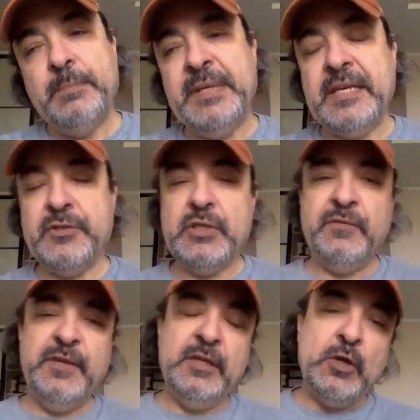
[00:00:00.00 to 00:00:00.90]
Because
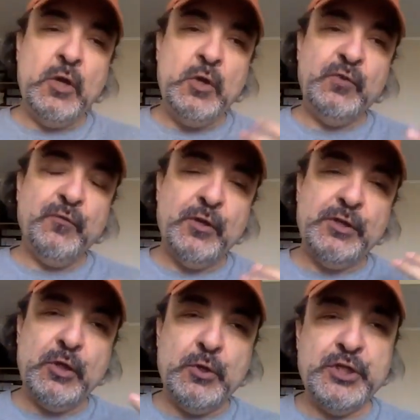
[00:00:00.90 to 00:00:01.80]
if he goes for a
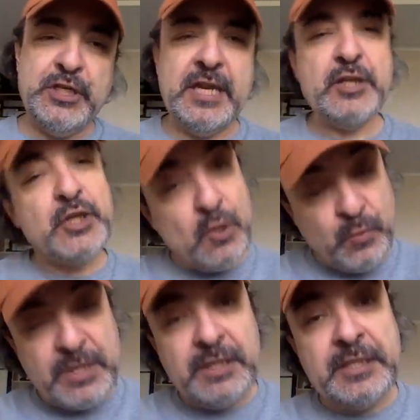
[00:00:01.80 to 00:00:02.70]
negotiation, a
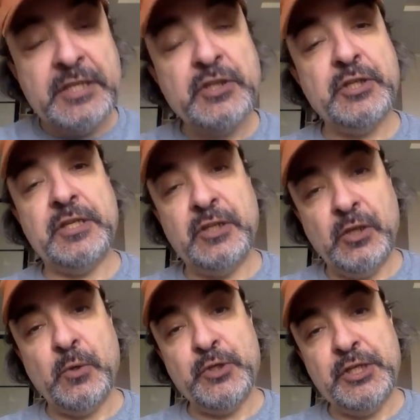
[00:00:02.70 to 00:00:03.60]
realistic
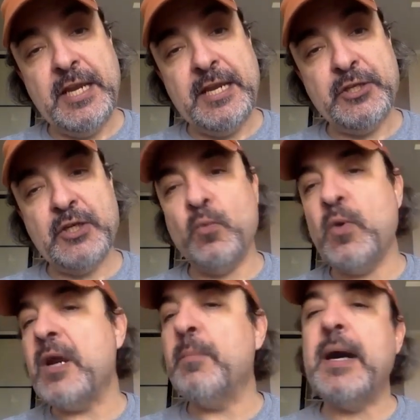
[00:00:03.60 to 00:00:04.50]
negotiation,
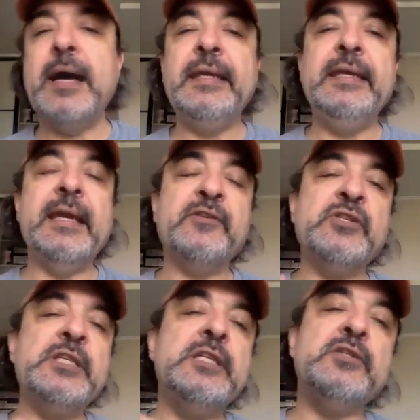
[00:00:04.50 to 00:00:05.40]
whereby he
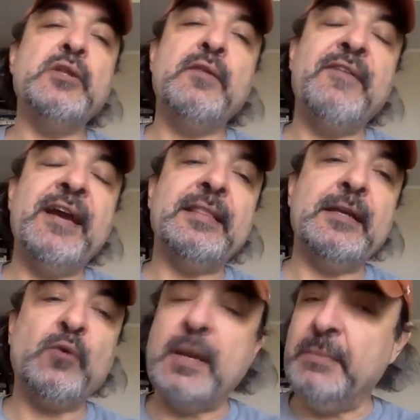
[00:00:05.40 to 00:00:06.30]
accedes to the fact
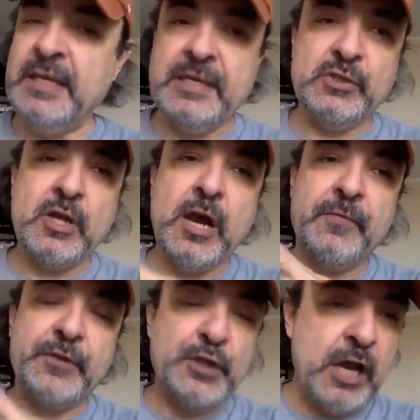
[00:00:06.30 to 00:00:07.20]
that Crimea is
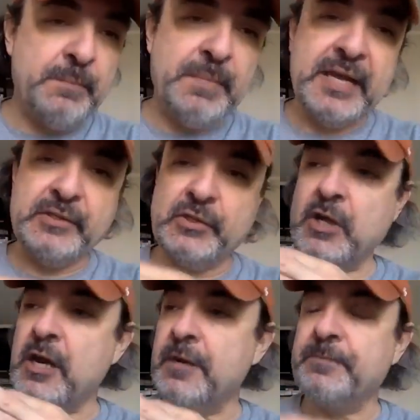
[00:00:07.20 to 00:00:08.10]
gone, the Donbass is
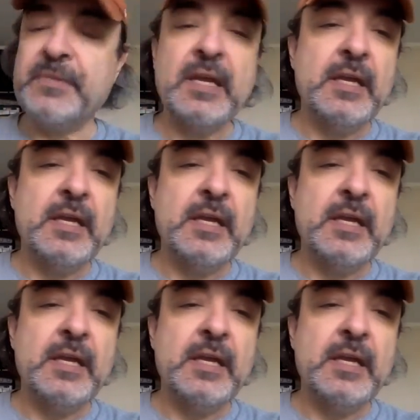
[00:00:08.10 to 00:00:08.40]
gone,